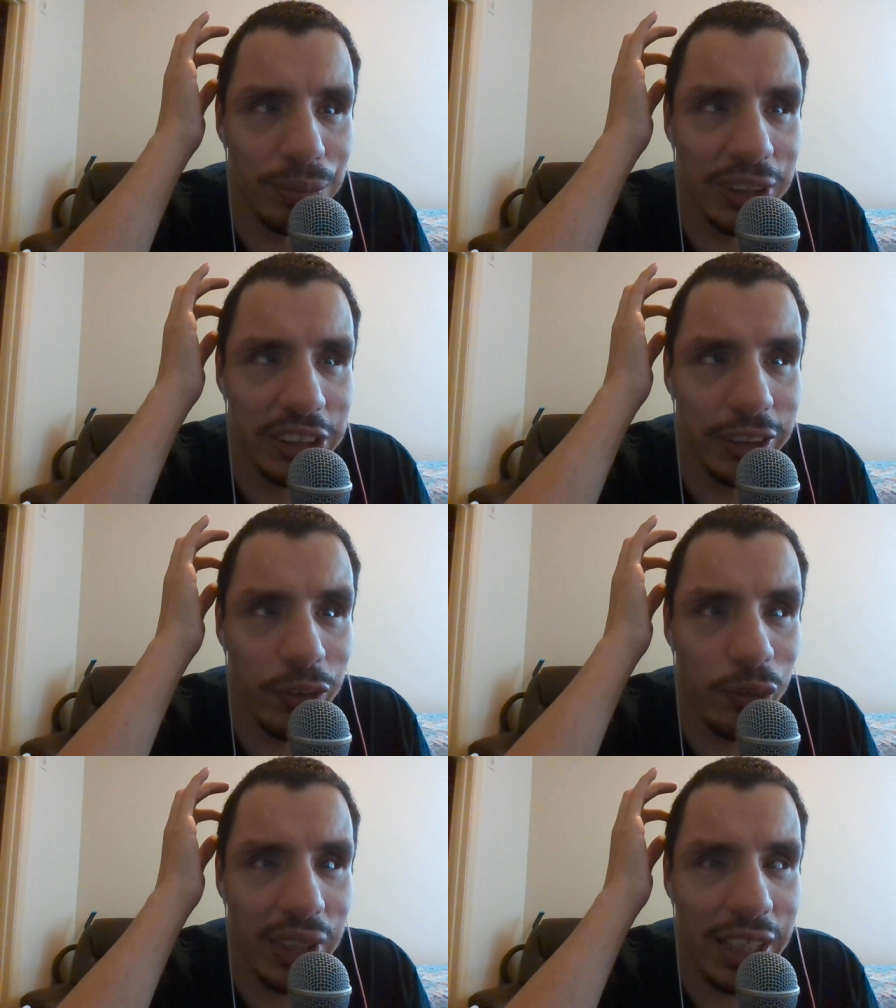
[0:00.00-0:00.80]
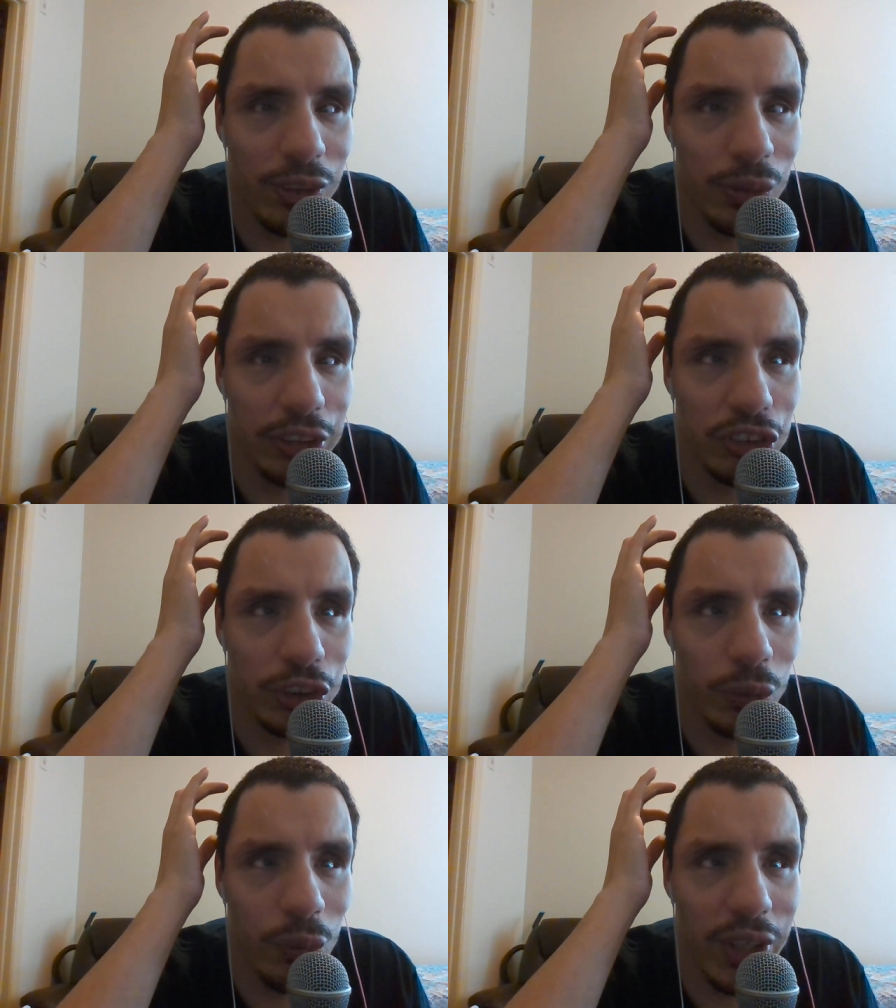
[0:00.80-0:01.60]
It's another language.
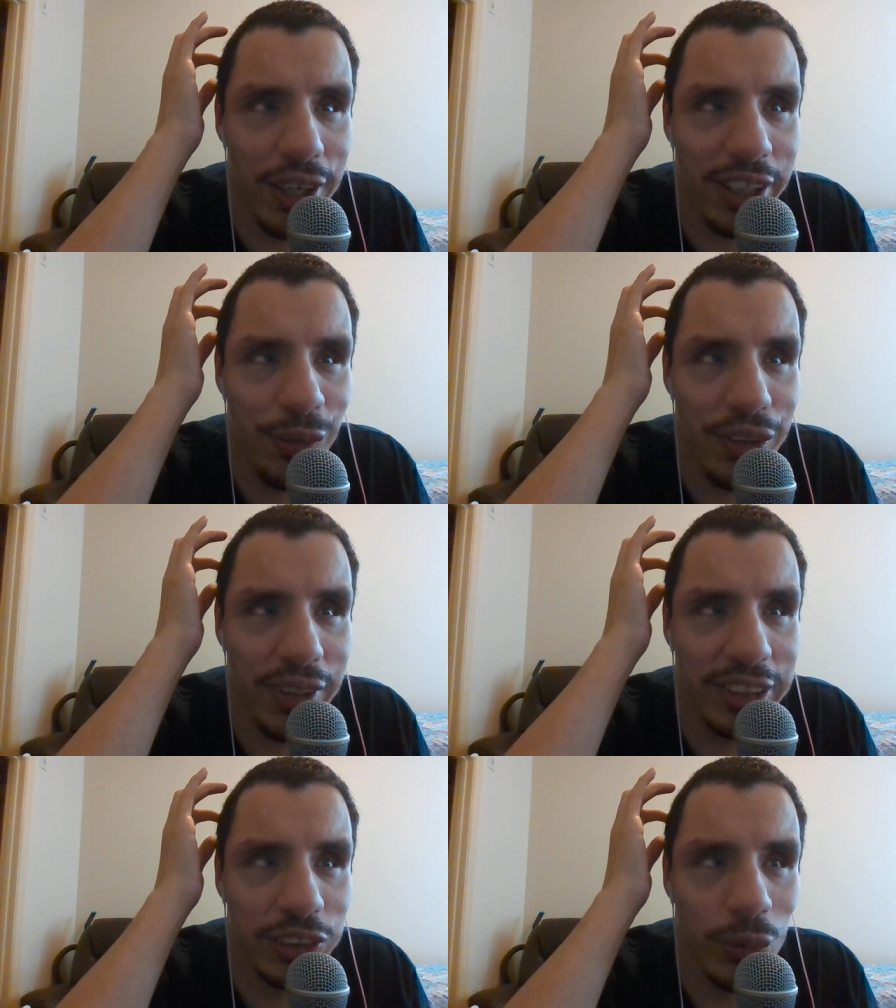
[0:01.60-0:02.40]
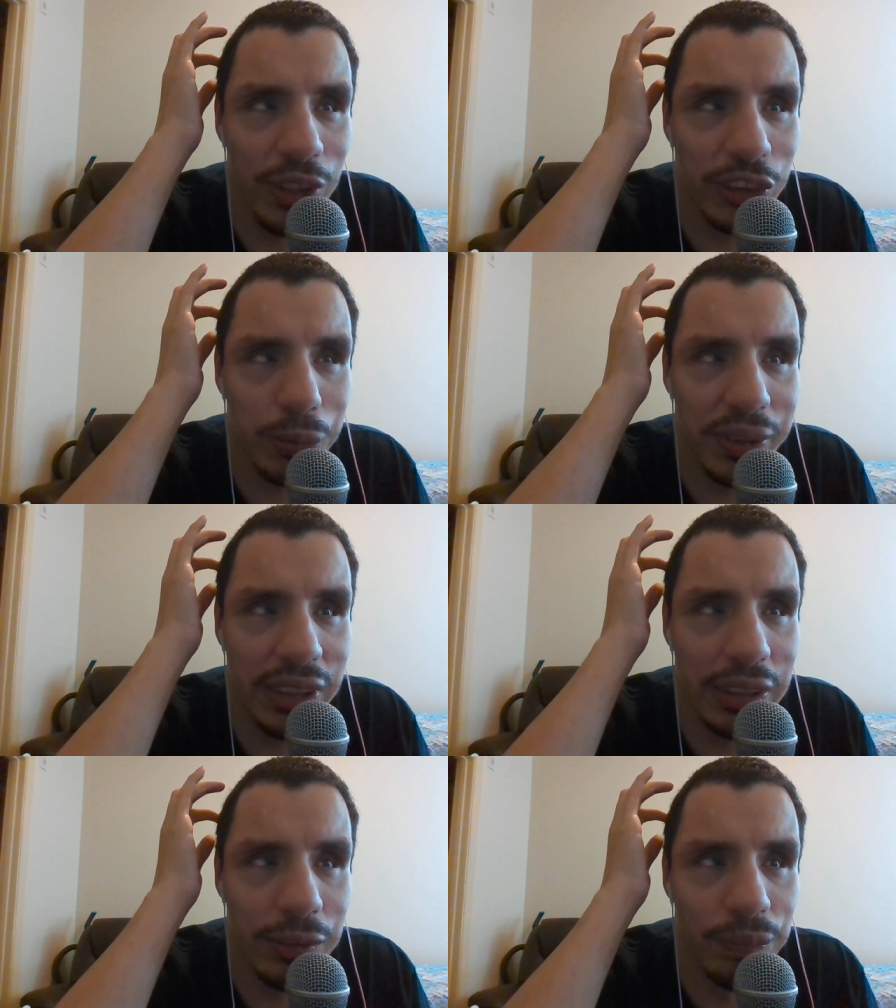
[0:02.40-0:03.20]
So not everything is going to be